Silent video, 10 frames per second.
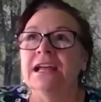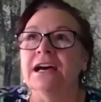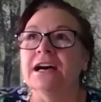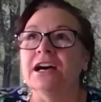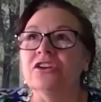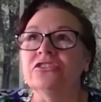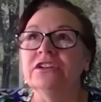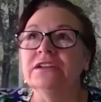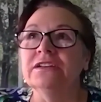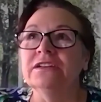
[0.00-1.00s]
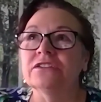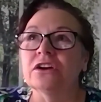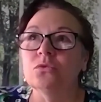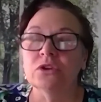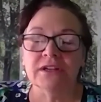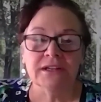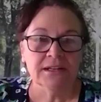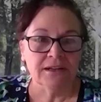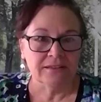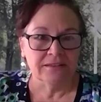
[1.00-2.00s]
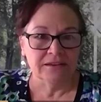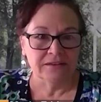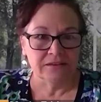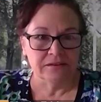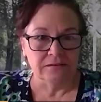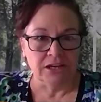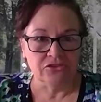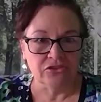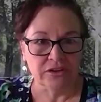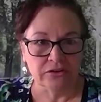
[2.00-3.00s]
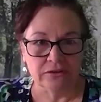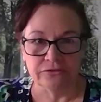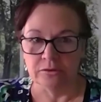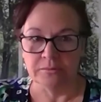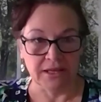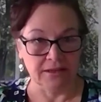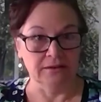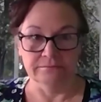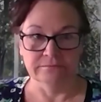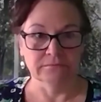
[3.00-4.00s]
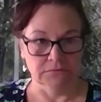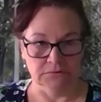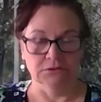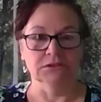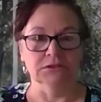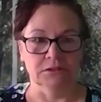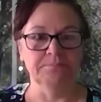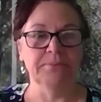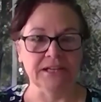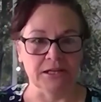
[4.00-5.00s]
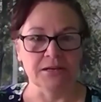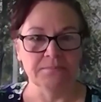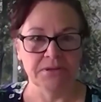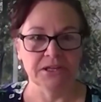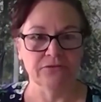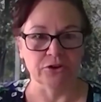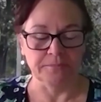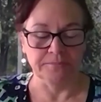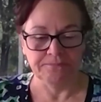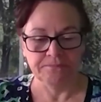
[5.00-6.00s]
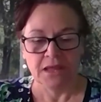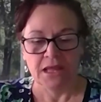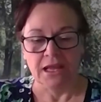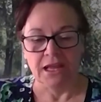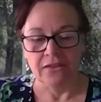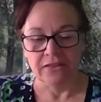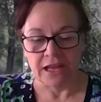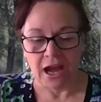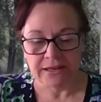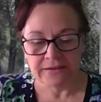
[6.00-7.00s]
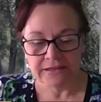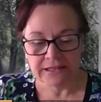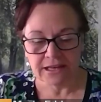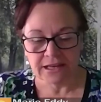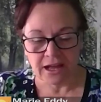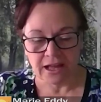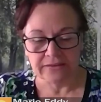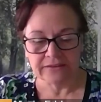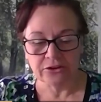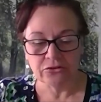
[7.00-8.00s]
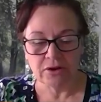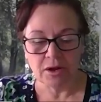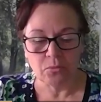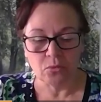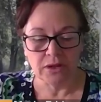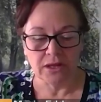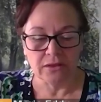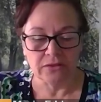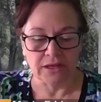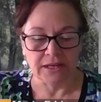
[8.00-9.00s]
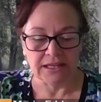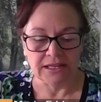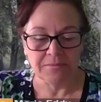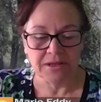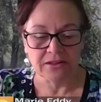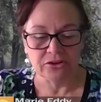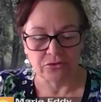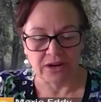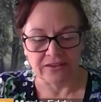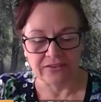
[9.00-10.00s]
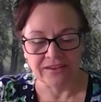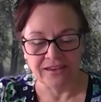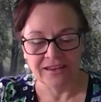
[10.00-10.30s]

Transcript: Uh, she started working at this engineering firm that had a big, big firm. And the IT guy set her up with an email address.